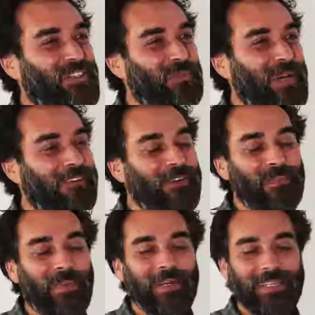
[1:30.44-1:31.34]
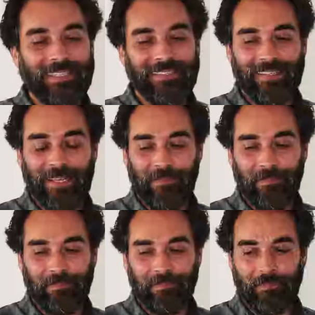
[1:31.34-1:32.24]
cool. So green pod is
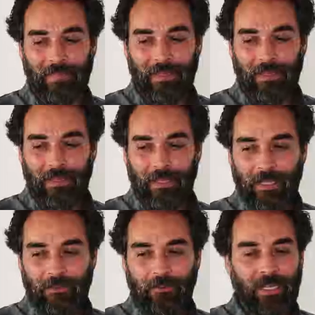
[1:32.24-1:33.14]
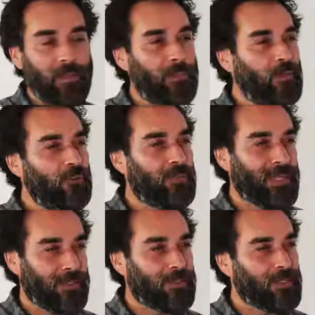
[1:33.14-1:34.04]
um, is really a
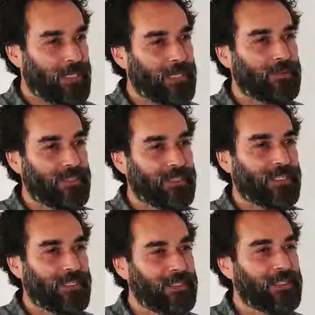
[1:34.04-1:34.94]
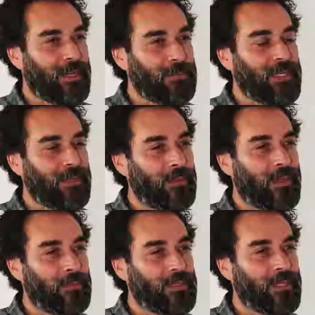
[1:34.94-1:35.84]
movement, actually. I mean, I,
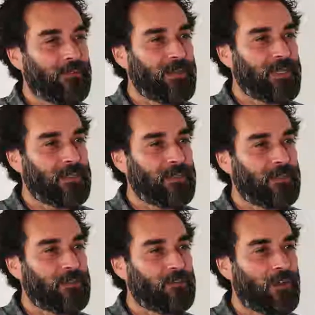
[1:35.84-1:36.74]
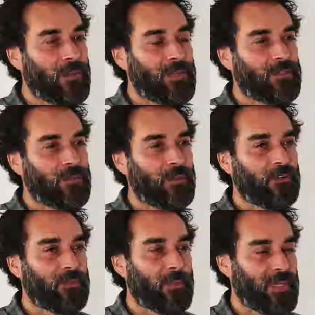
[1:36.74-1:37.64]
I would definitely describe it as a
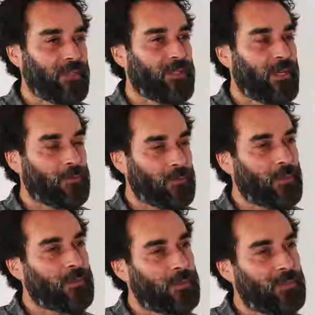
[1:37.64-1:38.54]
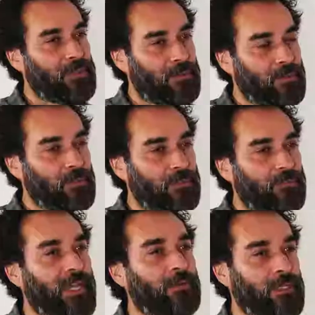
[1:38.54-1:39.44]
movement because that was what the business was
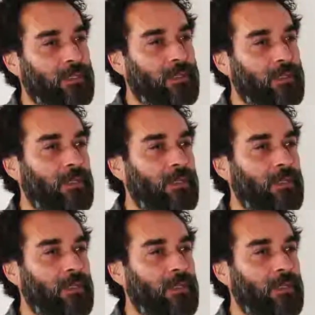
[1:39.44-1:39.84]
founded